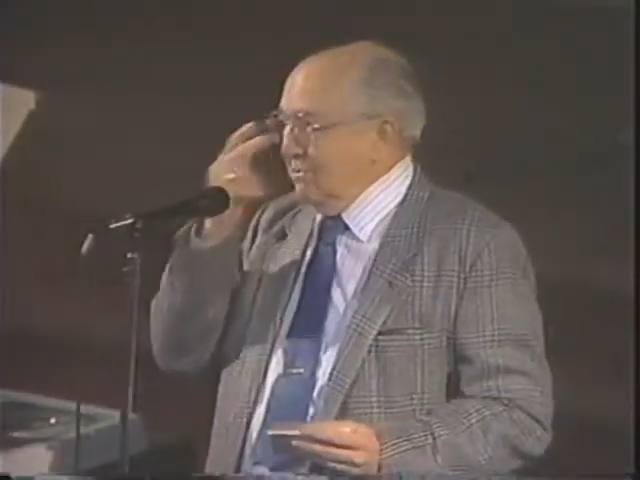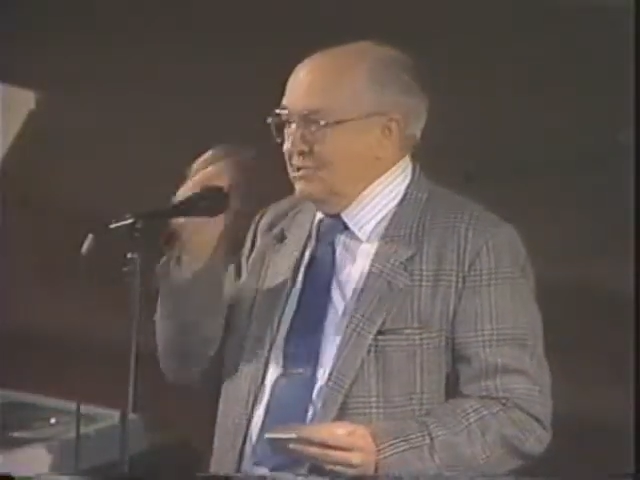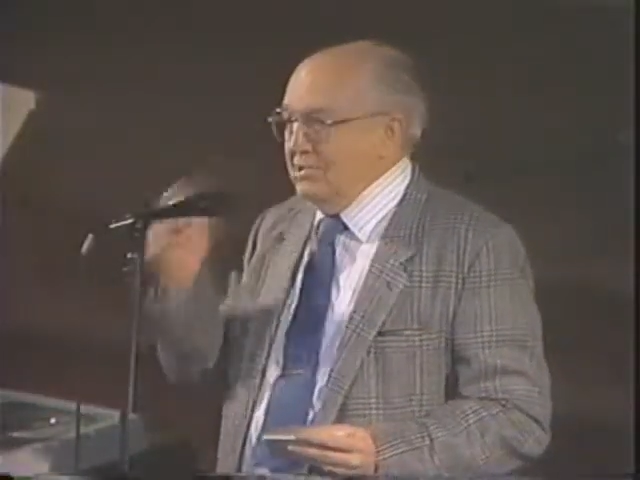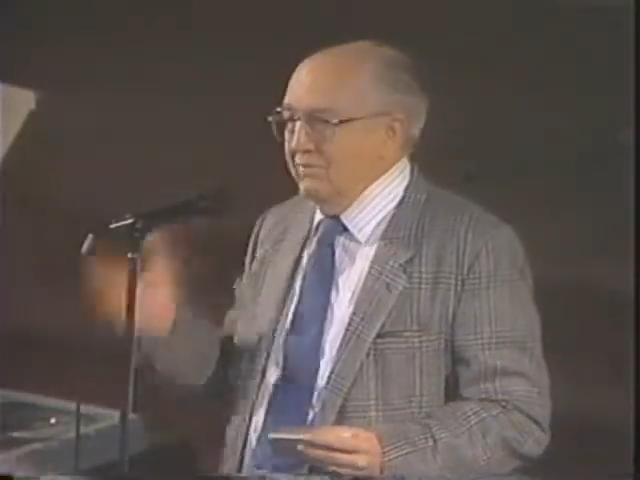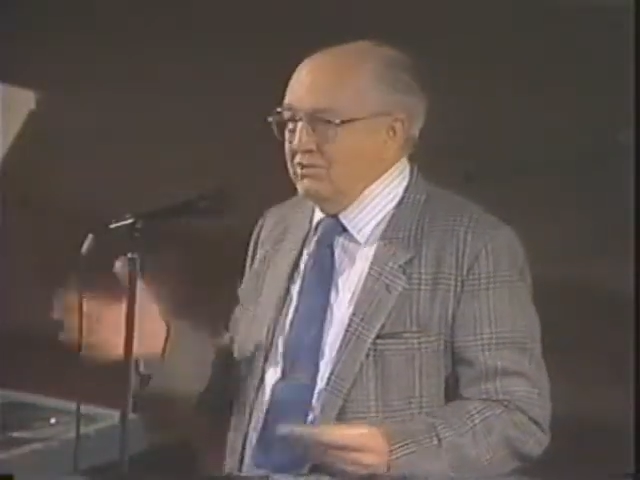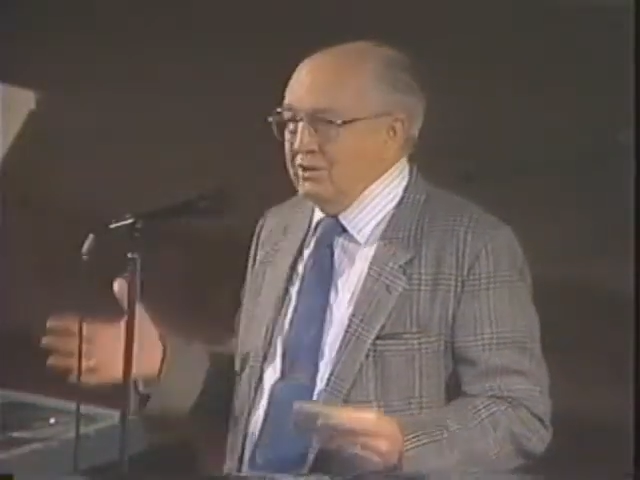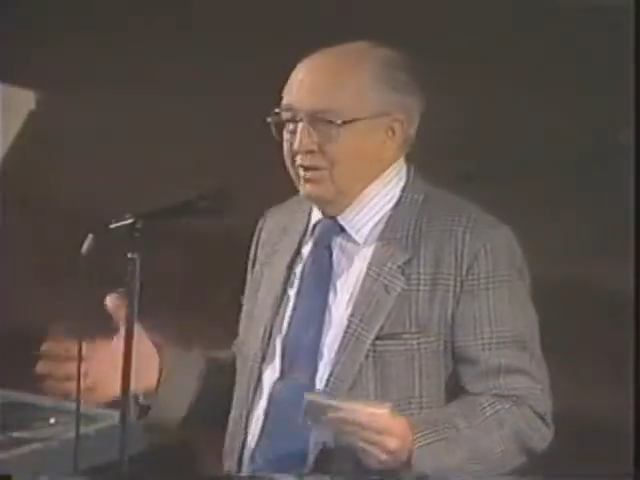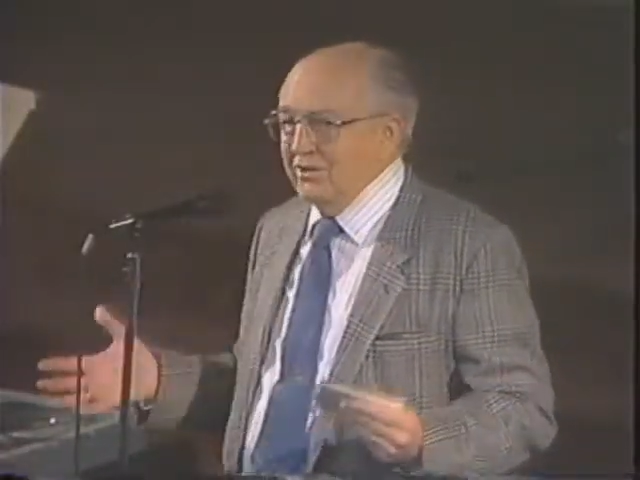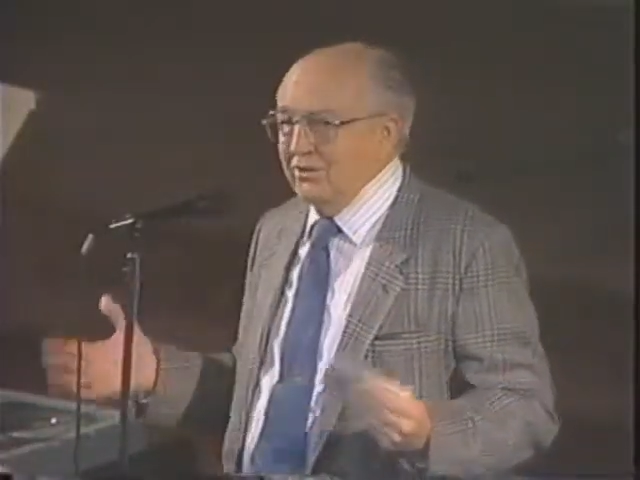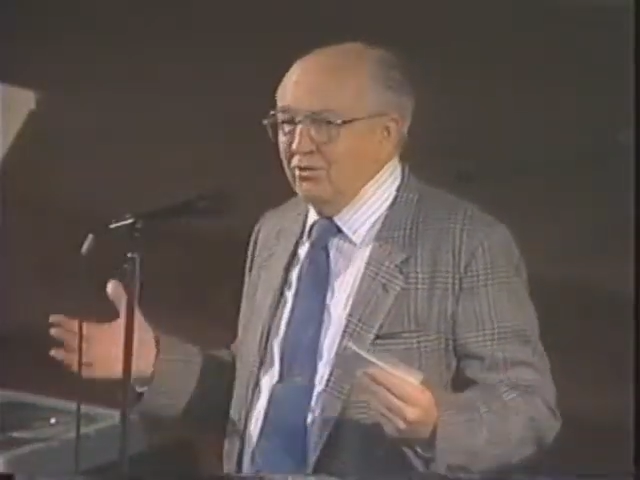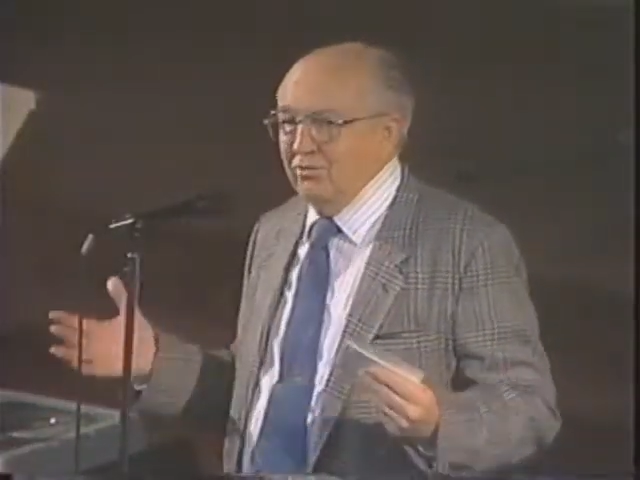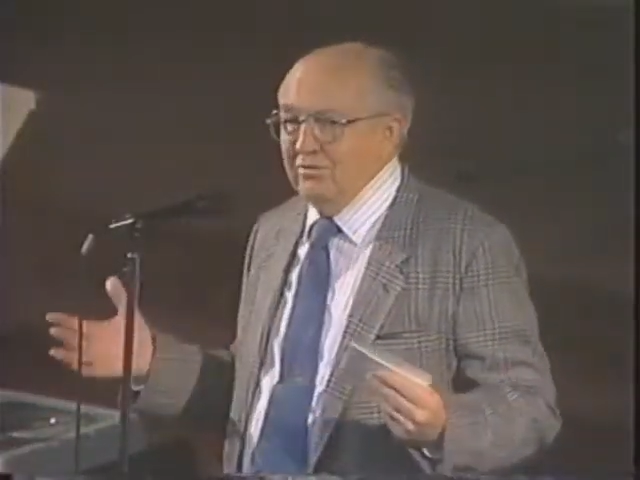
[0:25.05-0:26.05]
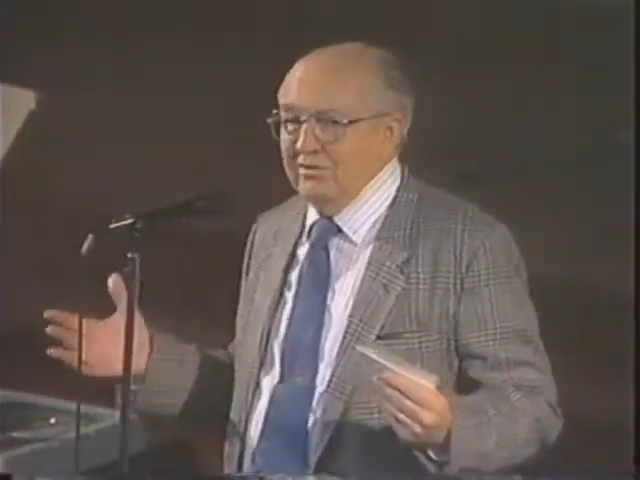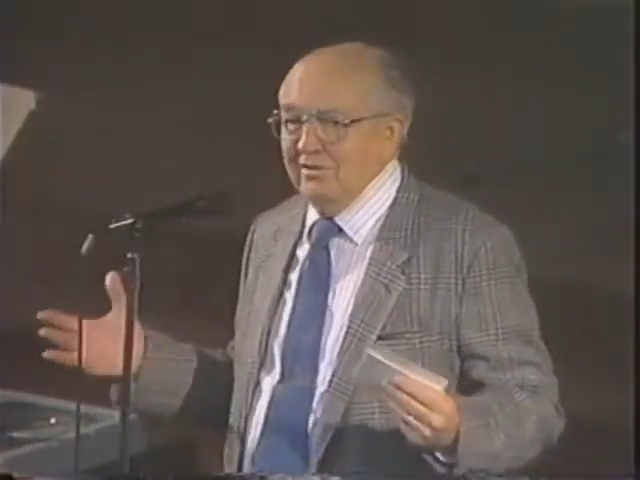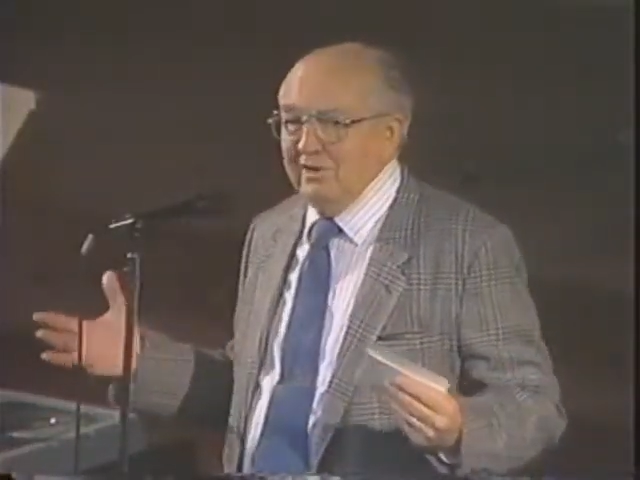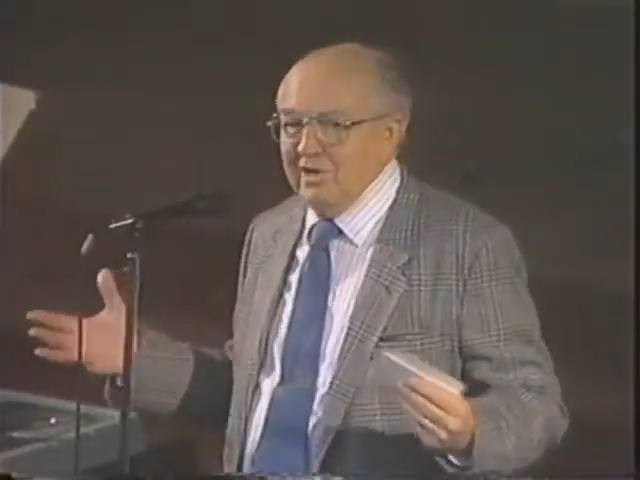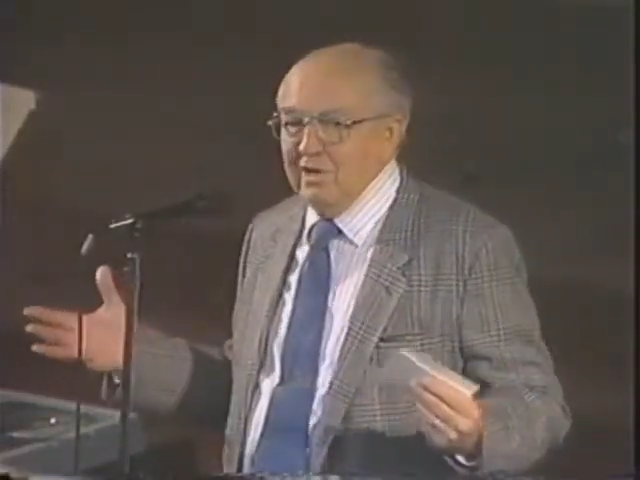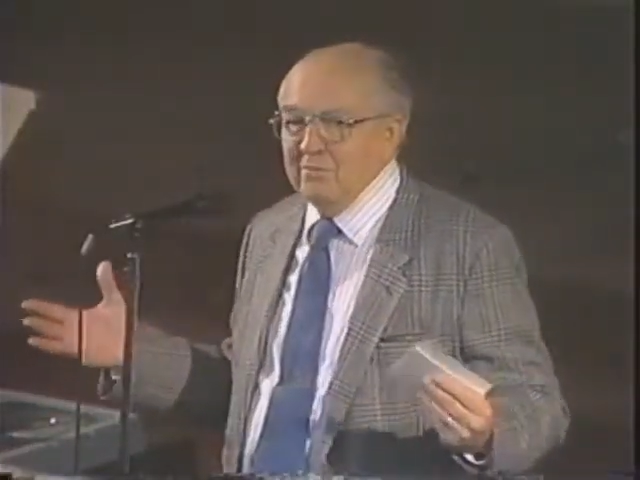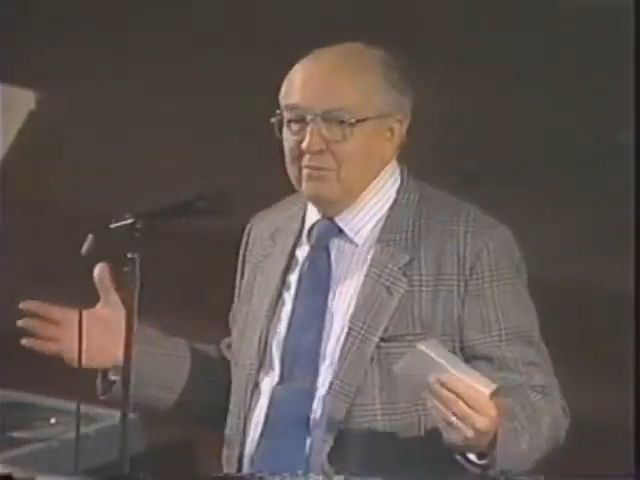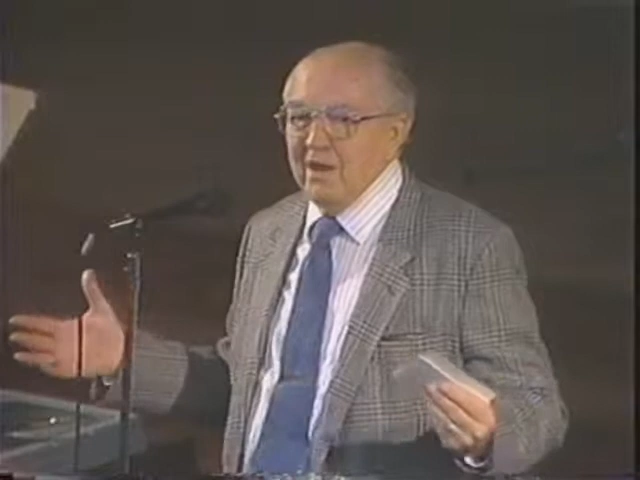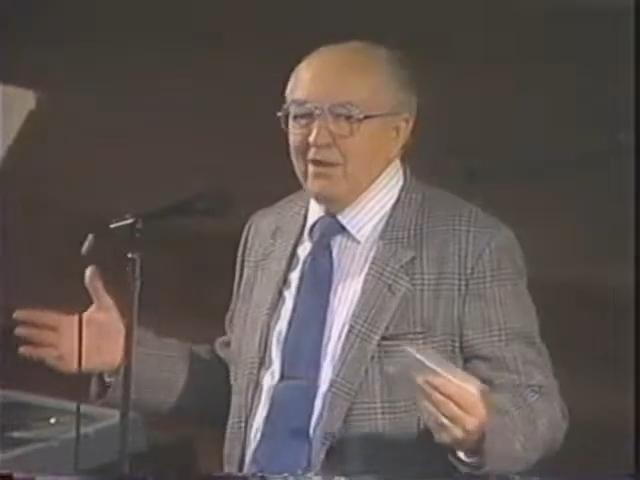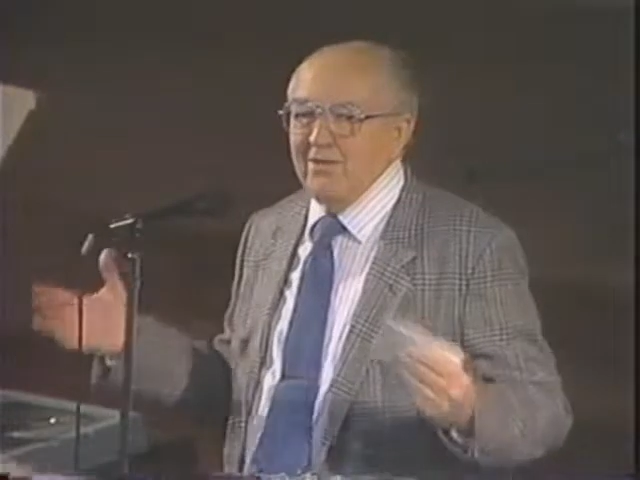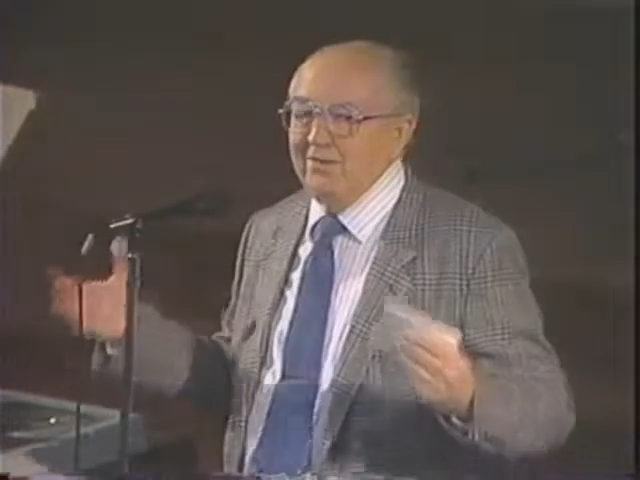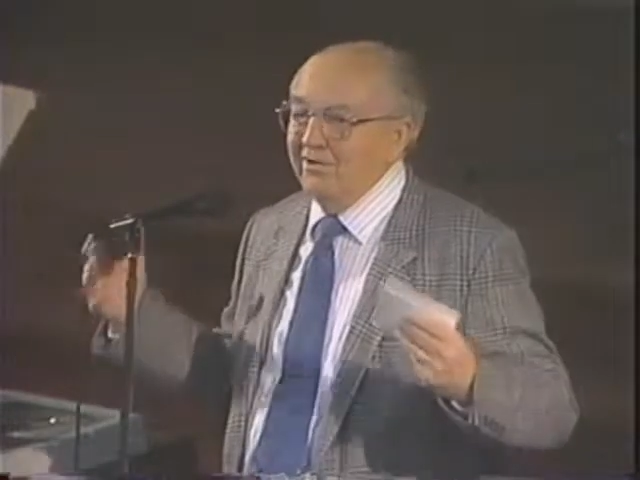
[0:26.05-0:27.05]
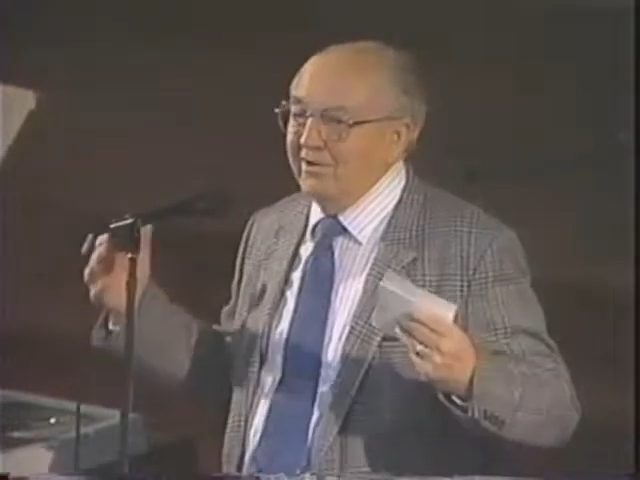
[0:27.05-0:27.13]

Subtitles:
Stephen Jay Gould, the leading modern,